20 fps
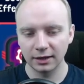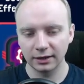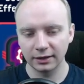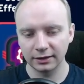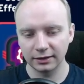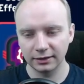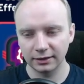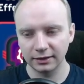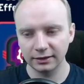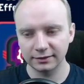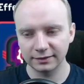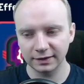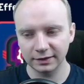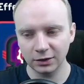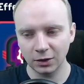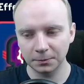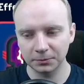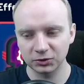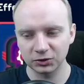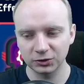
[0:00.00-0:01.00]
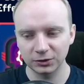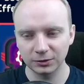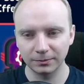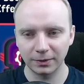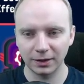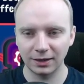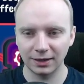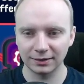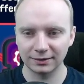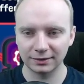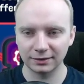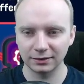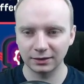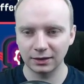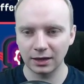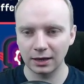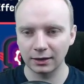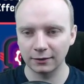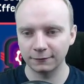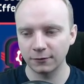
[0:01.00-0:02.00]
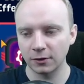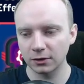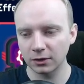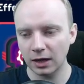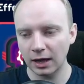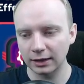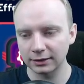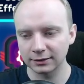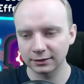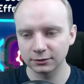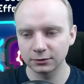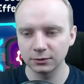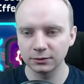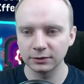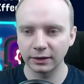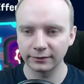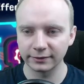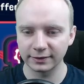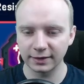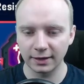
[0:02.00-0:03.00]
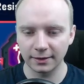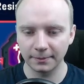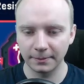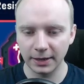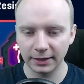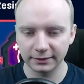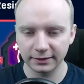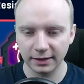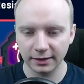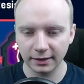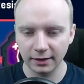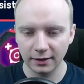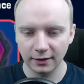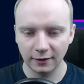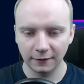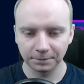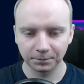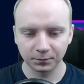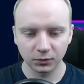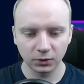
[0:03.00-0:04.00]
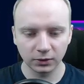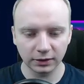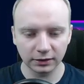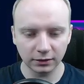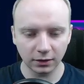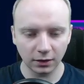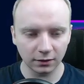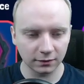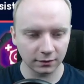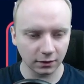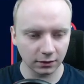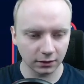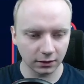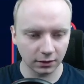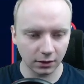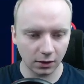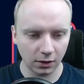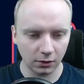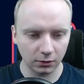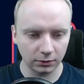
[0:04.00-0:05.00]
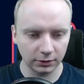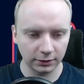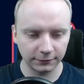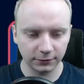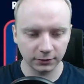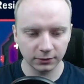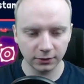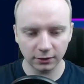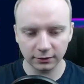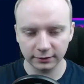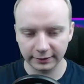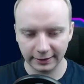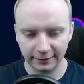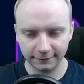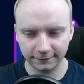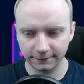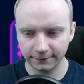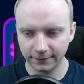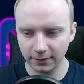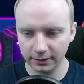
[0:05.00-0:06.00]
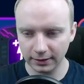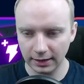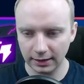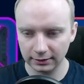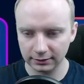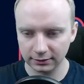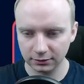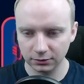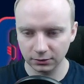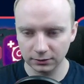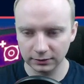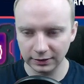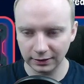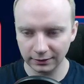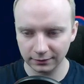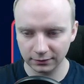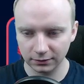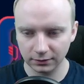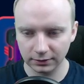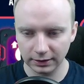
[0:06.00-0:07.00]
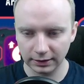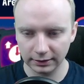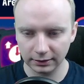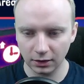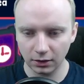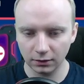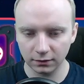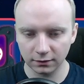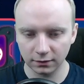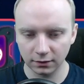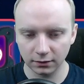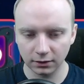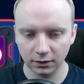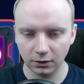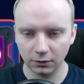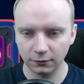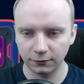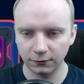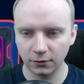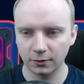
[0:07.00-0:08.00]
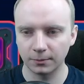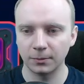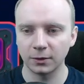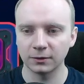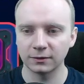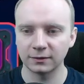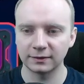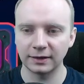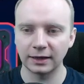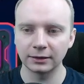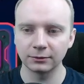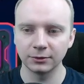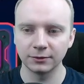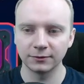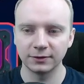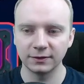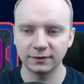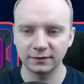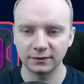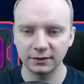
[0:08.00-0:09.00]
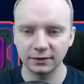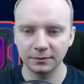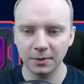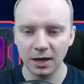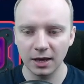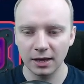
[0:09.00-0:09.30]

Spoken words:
It's an option, but 4 alt cooldowns are better. You can also go, if you don't have 4 alt cooldowns, you can also go for bot stun with this team.